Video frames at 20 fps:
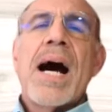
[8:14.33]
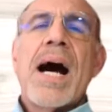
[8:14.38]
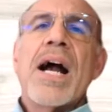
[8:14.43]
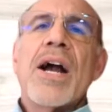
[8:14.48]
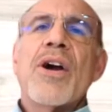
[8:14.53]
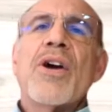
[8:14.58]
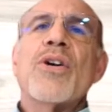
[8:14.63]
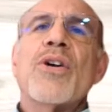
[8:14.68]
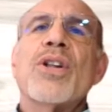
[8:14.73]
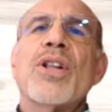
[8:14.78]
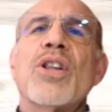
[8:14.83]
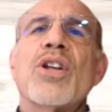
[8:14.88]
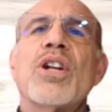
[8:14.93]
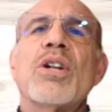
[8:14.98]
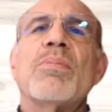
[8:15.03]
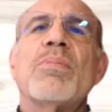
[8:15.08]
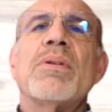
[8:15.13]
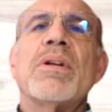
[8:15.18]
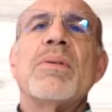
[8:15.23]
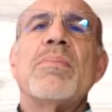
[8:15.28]
I heard a
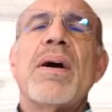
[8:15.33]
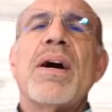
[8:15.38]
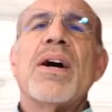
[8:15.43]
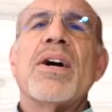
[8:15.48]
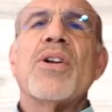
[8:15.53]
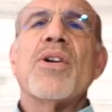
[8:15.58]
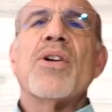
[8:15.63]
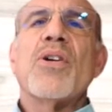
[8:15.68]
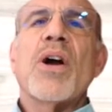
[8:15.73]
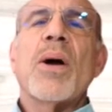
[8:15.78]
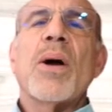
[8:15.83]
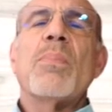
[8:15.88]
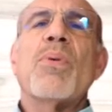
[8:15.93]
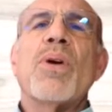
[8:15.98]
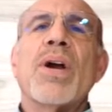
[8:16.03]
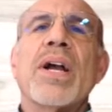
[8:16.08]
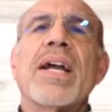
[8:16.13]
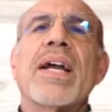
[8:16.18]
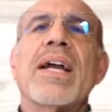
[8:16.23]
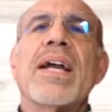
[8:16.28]
little bit about your
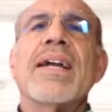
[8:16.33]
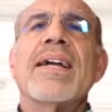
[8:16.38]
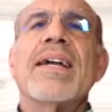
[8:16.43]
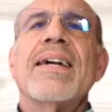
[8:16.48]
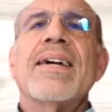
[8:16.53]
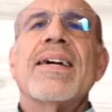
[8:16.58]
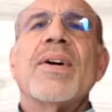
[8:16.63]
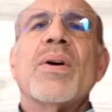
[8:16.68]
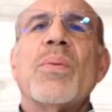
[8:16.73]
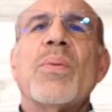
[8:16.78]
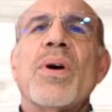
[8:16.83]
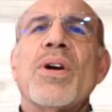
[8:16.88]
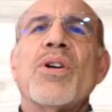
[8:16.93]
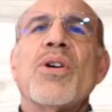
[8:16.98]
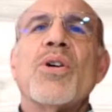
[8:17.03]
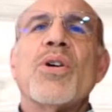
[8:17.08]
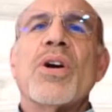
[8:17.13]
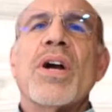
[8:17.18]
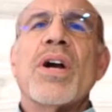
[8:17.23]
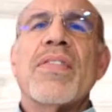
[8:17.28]
upbringing,
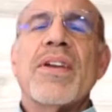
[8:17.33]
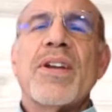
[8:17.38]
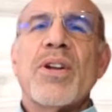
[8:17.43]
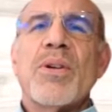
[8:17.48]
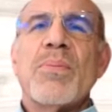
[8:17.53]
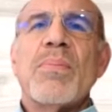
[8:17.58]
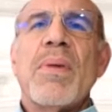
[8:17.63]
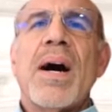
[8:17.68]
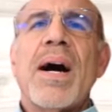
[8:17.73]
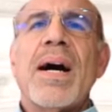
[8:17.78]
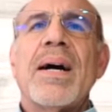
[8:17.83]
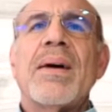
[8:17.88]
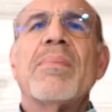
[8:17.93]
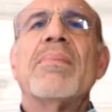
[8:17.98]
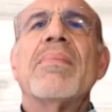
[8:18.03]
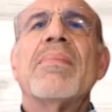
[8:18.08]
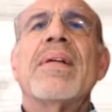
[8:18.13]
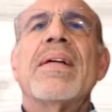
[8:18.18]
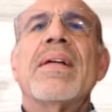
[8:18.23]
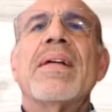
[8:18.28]
where I think your
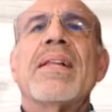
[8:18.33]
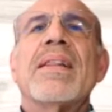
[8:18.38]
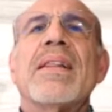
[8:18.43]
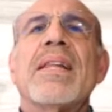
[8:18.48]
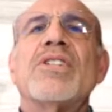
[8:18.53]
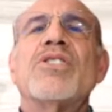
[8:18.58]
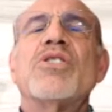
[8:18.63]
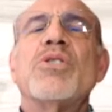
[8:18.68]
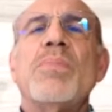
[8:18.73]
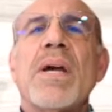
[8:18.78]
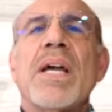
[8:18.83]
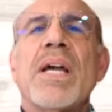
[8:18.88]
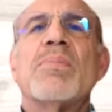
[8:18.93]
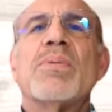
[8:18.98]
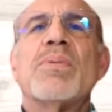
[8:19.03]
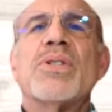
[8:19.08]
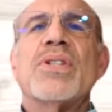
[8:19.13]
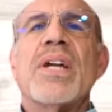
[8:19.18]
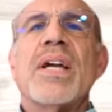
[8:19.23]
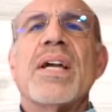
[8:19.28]
mom let you make
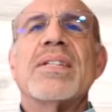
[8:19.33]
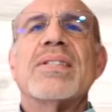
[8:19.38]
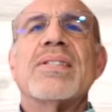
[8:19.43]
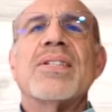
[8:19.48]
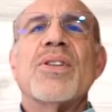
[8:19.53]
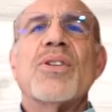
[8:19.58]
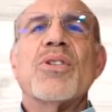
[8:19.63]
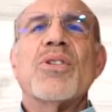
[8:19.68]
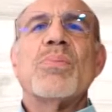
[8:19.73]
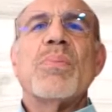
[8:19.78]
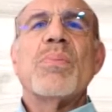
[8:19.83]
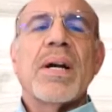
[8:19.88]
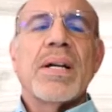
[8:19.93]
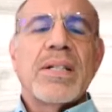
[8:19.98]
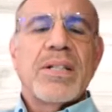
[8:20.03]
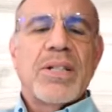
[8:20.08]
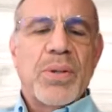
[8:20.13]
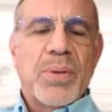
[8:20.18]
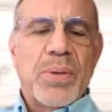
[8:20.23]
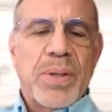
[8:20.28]
mistakes and learn by
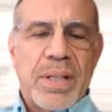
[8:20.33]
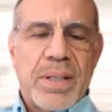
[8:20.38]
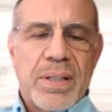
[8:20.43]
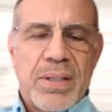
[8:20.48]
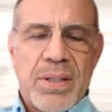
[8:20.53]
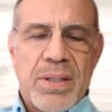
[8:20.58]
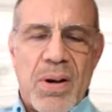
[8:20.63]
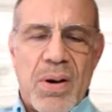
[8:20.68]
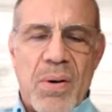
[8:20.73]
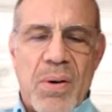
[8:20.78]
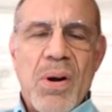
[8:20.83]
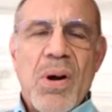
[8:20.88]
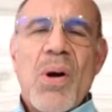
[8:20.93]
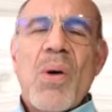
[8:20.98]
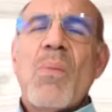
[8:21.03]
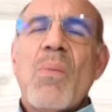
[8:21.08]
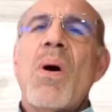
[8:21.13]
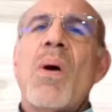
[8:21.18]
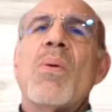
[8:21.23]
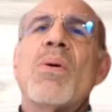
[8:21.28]
doing. So
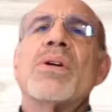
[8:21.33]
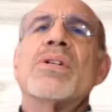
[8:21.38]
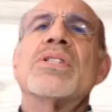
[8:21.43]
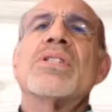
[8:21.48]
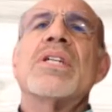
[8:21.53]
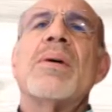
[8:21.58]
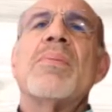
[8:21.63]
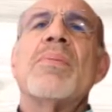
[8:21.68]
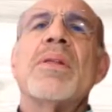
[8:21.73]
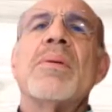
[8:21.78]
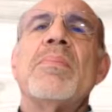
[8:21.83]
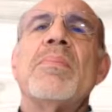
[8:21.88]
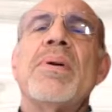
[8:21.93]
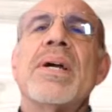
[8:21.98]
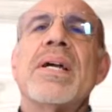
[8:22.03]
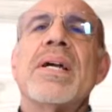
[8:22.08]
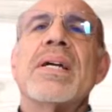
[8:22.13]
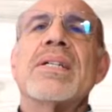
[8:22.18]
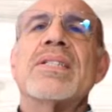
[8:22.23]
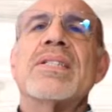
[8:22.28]
what were some of the
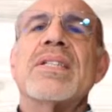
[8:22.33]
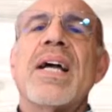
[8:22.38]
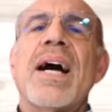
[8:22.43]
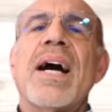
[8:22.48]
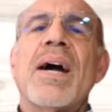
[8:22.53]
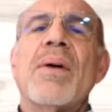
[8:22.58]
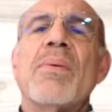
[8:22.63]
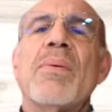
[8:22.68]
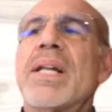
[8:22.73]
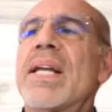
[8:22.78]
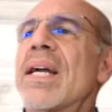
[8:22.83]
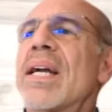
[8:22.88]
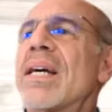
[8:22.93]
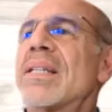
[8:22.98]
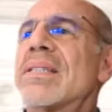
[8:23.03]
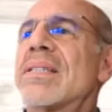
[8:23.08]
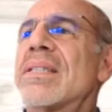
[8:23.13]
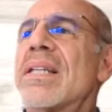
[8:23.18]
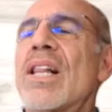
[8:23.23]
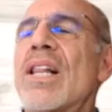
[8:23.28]
biggest, I would
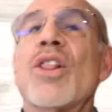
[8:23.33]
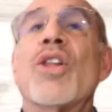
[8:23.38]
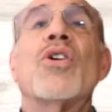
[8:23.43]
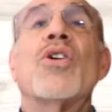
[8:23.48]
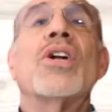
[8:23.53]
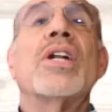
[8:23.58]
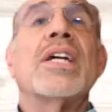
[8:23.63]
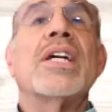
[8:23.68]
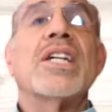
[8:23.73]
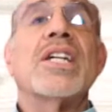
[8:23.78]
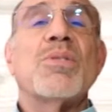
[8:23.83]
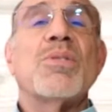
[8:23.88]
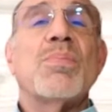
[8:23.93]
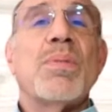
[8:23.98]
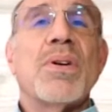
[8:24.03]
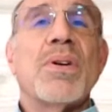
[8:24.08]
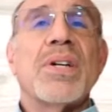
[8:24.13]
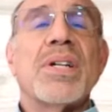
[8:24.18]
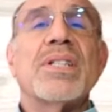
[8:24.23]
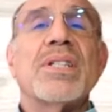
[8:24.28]
guess, learning
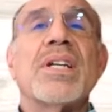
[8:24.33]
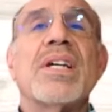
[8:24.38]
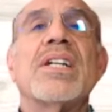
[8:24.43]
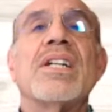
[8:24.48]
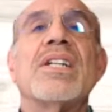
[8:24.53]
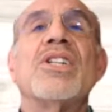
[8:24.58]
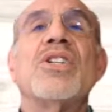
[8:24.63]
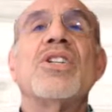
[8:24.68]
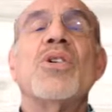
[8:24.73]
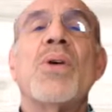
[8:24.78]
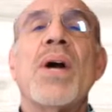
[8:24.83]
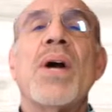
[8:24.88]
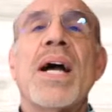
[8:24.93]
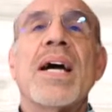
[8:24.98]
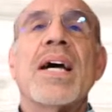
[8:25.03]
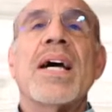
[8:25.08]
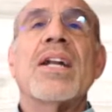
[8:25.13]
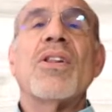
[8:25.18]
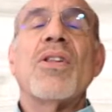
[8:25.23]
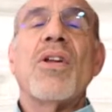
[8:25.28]
experience that you
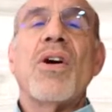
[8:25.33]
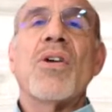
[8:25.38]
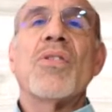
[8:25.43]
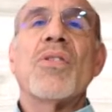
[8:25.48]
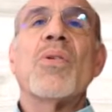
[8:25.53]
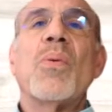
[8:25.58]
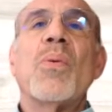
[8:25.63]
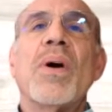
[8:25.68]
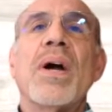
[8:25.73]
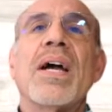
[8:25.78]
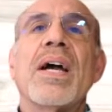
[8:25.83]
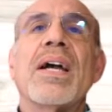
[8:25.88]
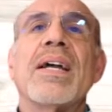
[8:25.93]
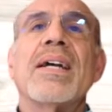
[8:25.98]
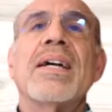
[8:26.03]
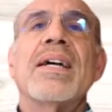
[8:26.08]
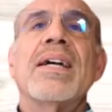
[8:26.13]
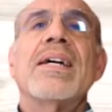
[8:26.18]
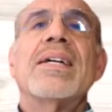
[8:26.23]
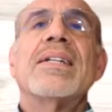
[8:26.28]
had along the
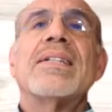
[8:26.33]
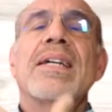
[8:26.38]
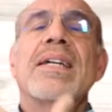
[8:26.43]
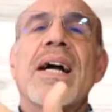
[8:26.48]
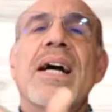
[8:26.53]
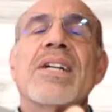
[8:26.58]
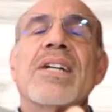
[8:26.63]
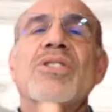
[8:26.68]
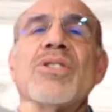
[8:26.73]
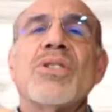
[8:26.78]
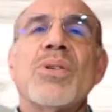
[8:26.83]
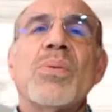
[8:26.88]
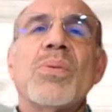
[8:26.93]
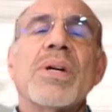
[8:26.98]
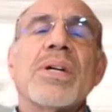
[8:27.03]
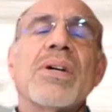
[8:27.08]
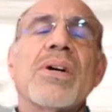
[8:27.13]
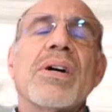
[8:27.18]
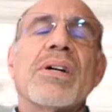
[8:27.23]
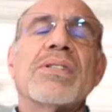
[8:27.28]
way to get you to
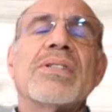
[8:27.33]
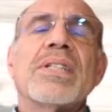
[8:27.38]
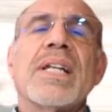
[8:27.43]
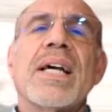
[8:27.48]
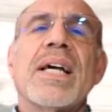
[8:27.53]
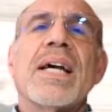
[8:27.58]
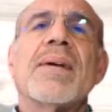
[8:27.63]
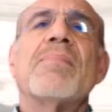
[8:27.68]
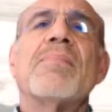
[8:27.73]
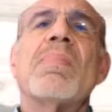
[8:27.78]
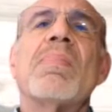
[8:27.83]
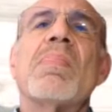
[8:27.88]
where you are today?